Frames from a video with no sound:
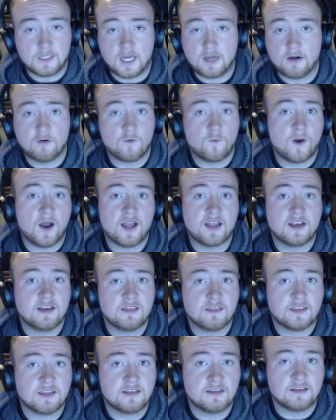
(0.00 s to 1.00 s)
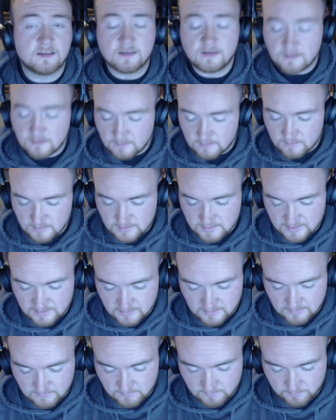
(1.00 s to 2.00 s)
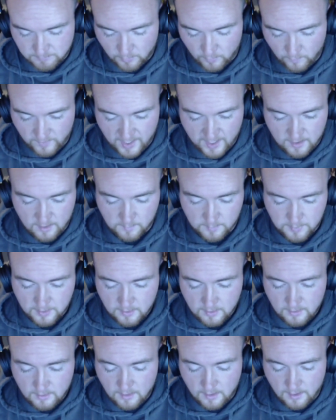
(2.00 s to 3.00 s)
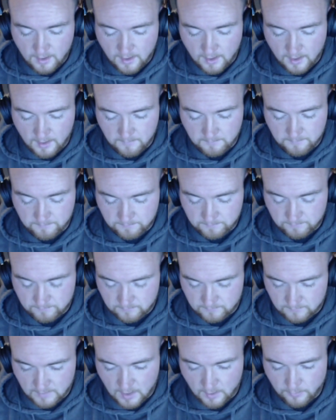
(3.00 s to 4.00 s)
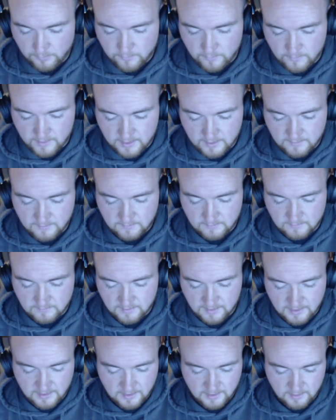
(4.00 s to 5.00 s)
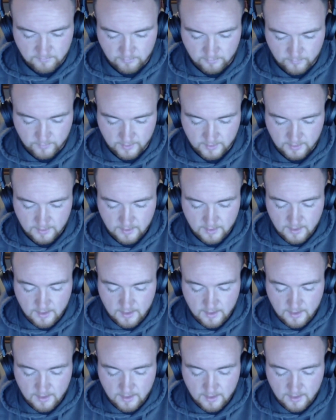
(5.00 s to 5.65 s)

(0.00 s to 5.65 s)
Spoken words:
don't know why I didn't think to pull that up. I'll throw that in here real quick.